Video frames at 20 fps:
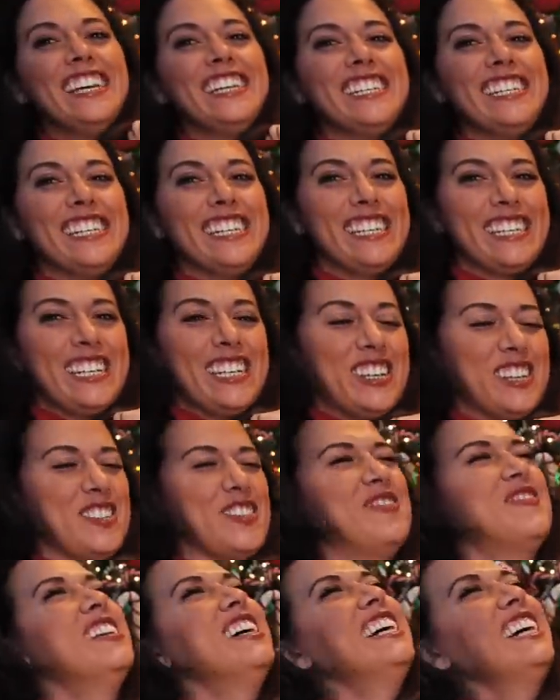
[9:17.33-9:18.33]
this is
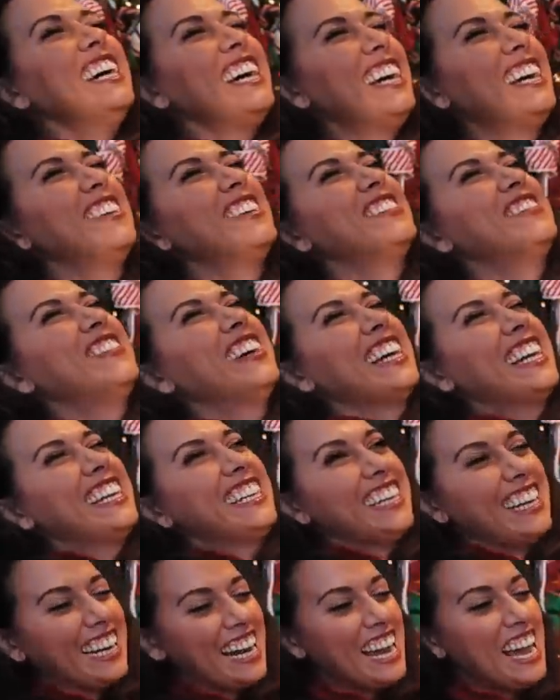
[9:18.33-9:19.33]

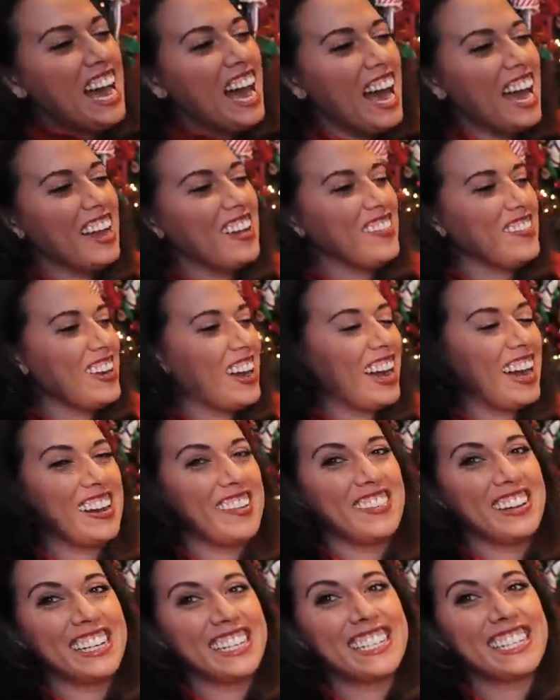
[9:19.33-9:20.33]
I'm not
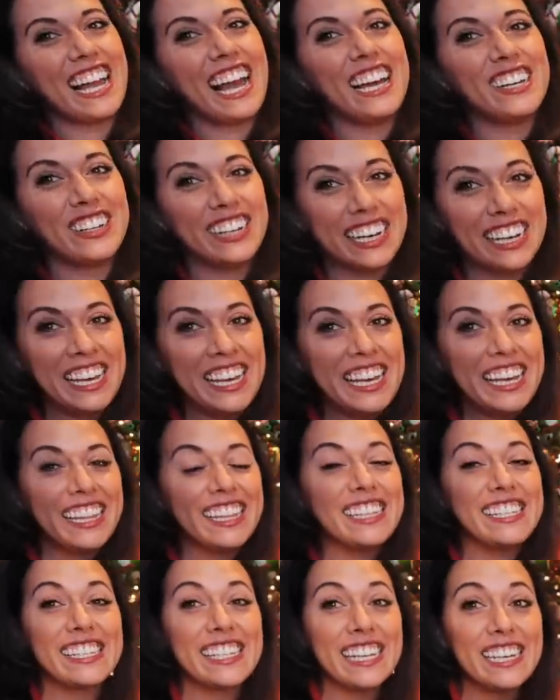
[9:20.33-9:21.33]
even
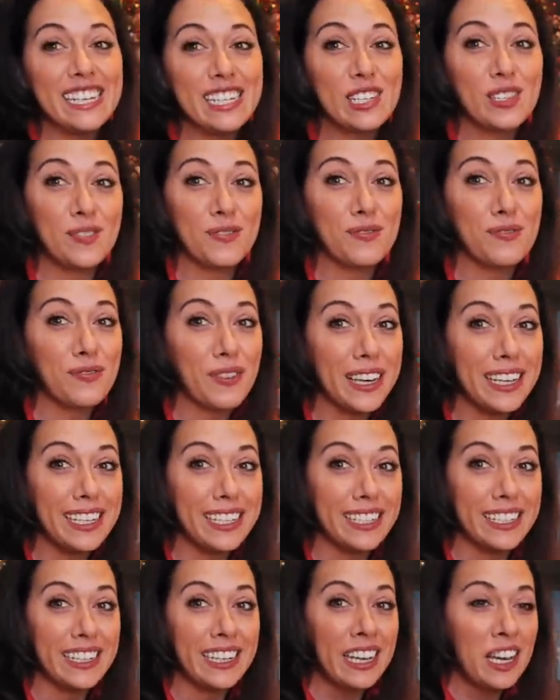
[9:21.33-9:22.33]
exaggerating. This thing is
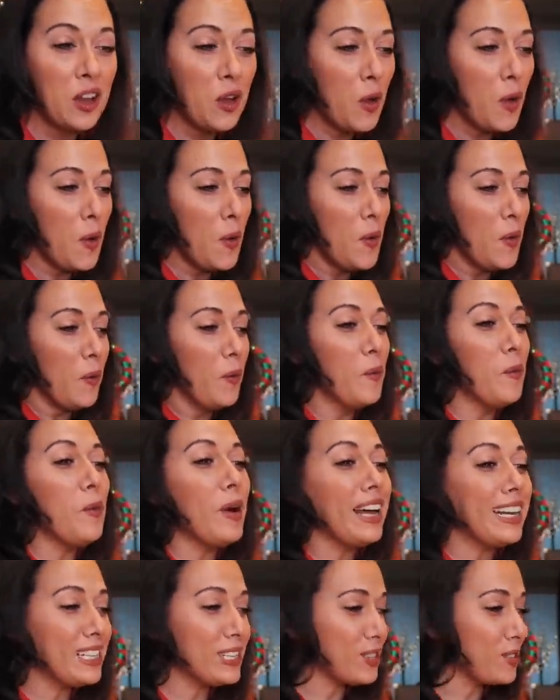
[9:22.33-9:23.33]
filled.
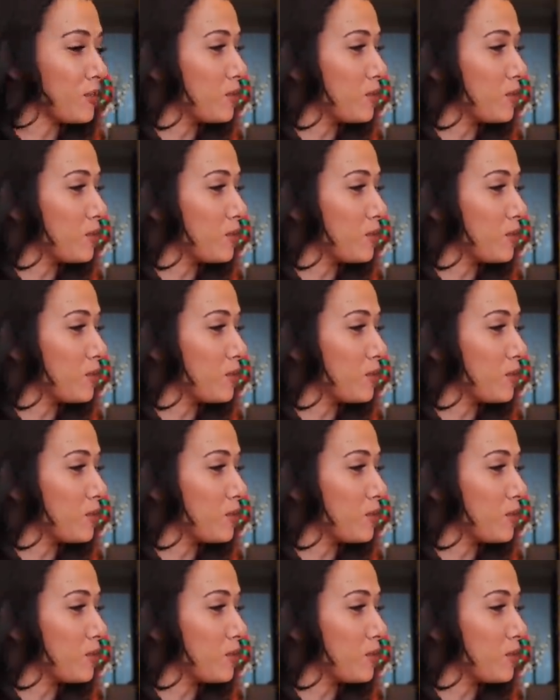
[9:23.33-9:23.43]
What is